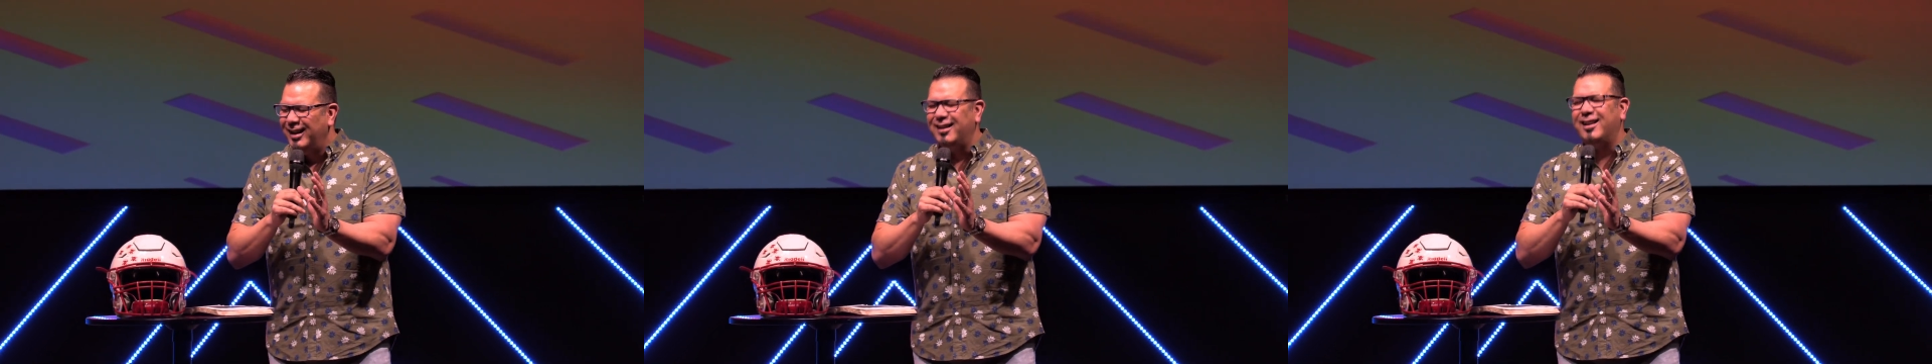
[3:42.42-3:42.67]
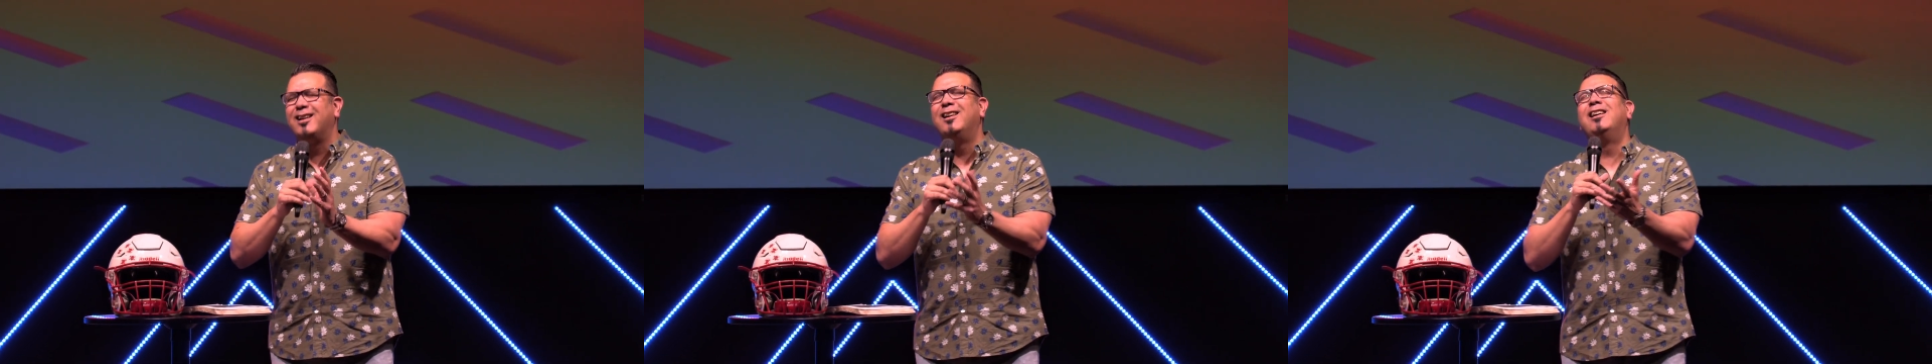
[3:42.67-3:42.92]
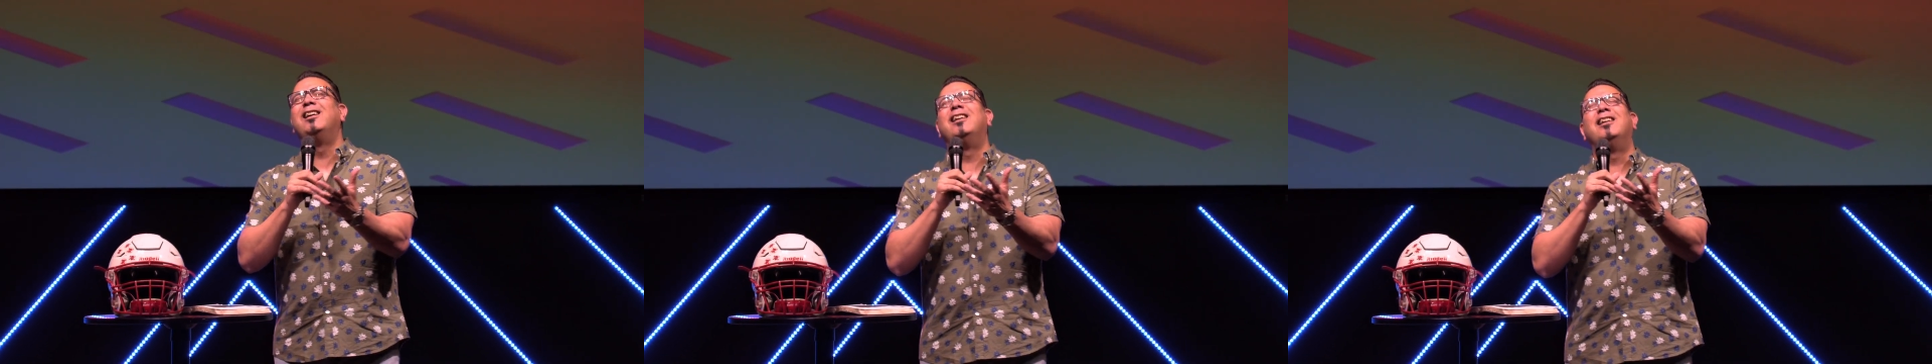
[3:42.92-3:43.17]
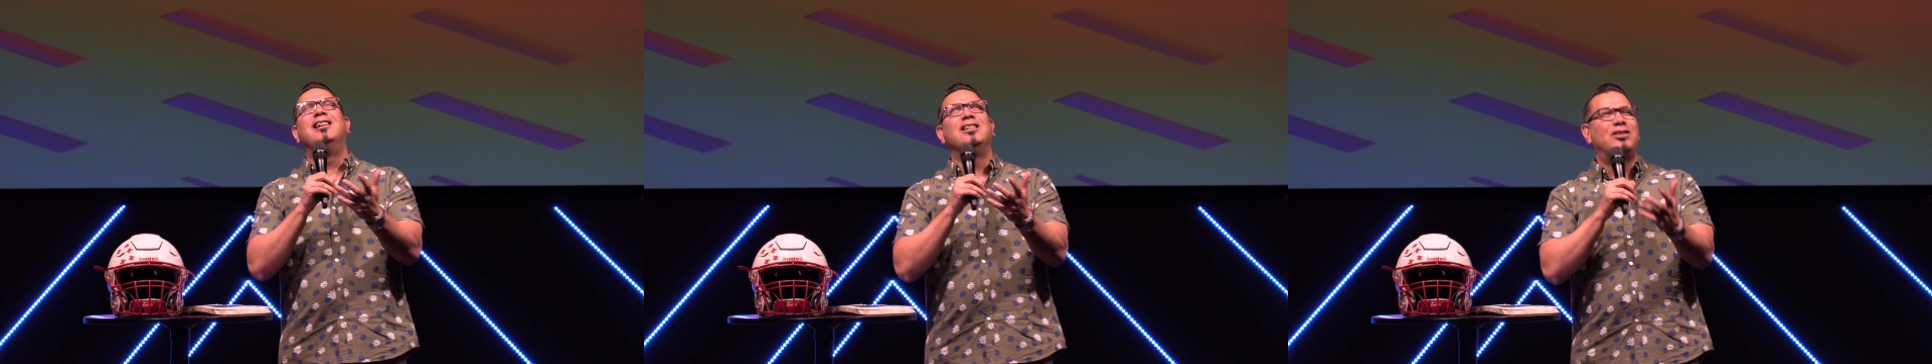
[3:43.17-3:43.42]
You're like,
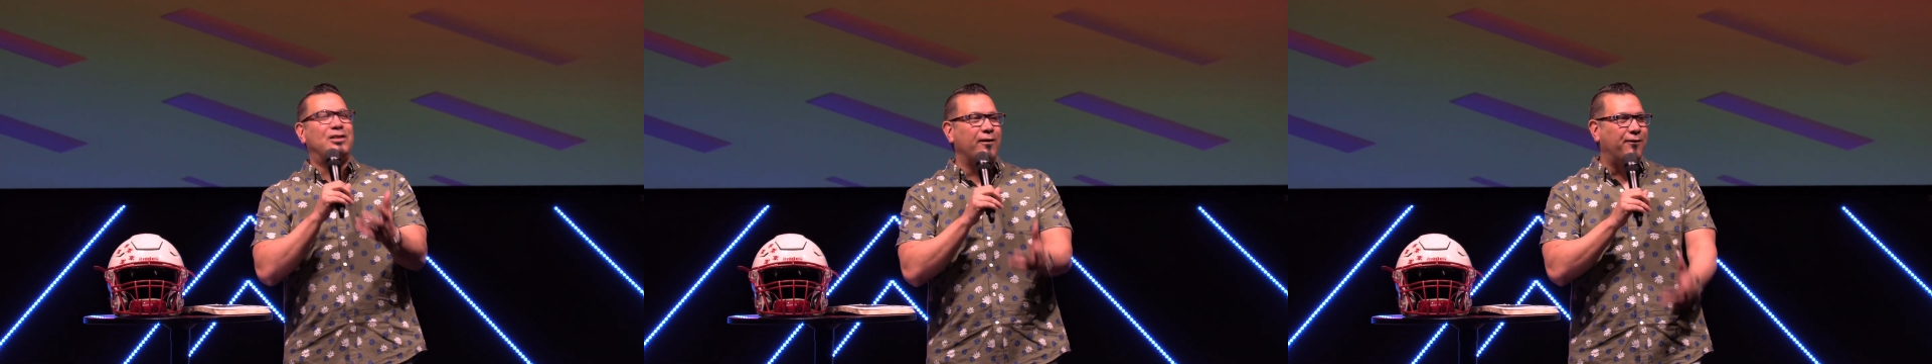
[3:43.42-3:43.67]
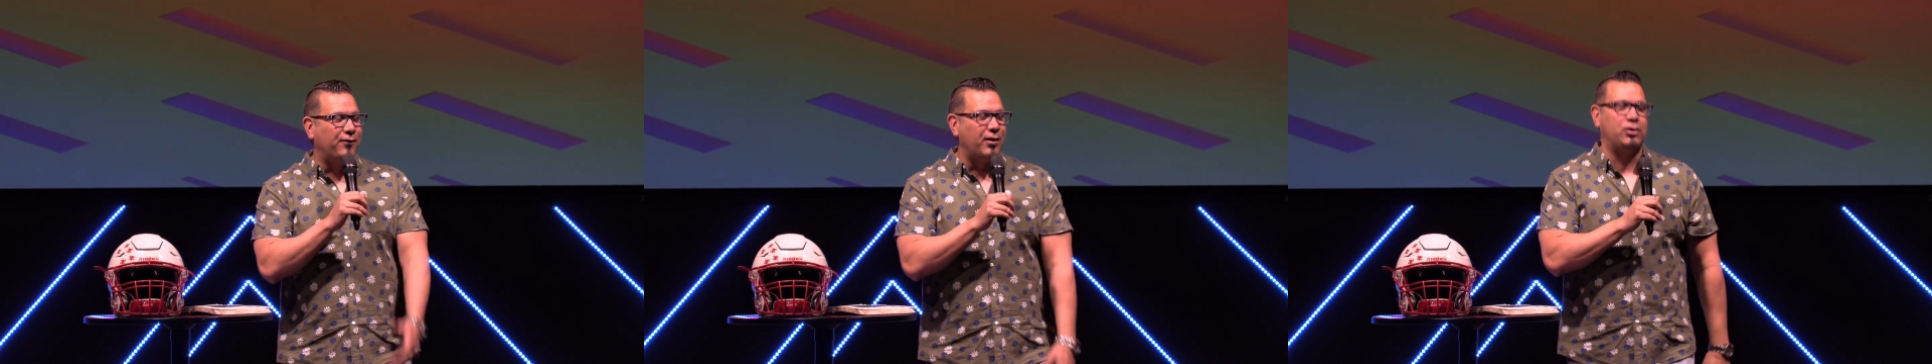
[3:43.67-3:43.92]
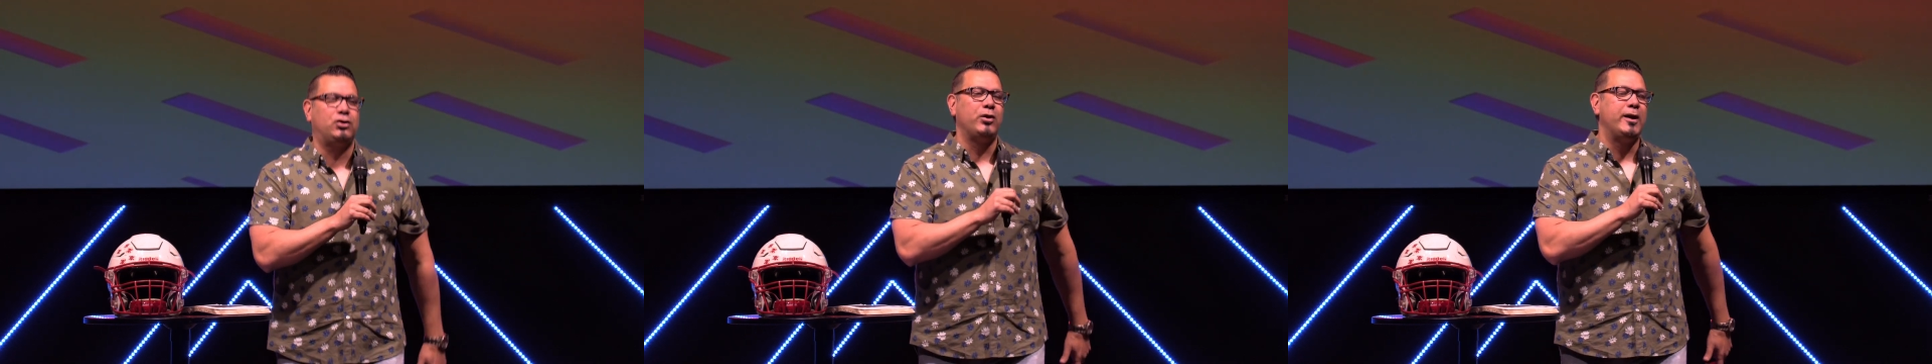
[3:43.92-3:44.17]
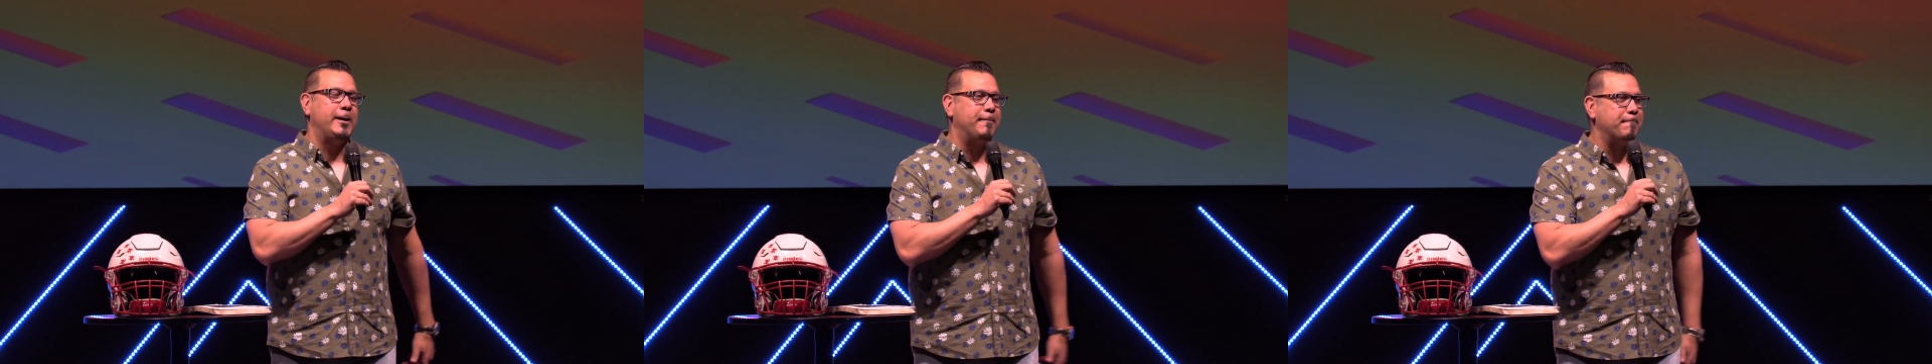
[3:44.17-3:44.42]
oh, it's so
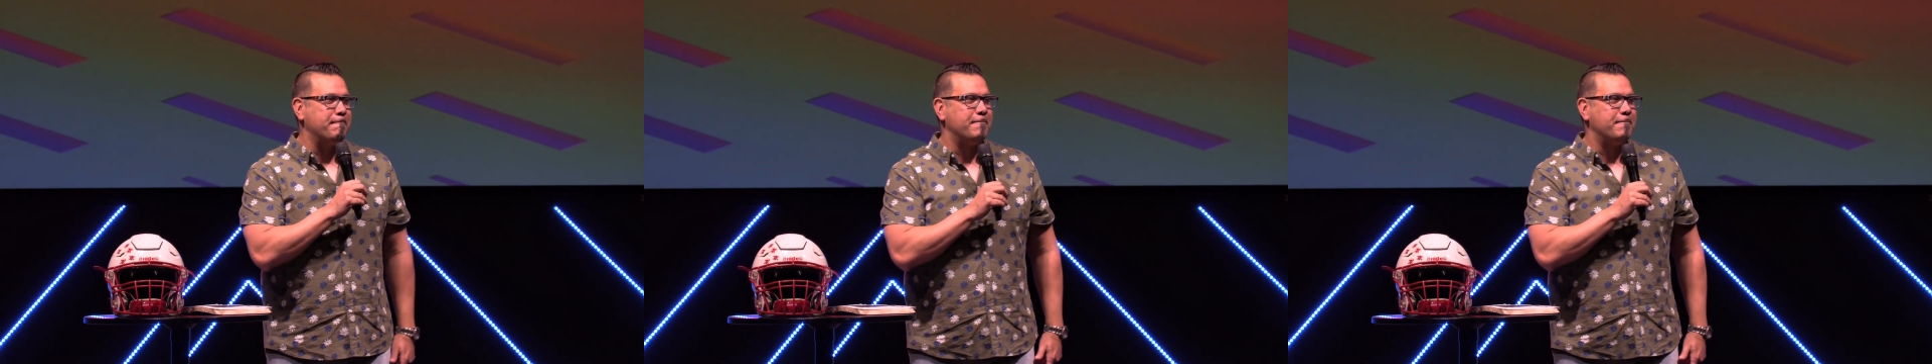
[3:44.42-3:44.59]
frustrating.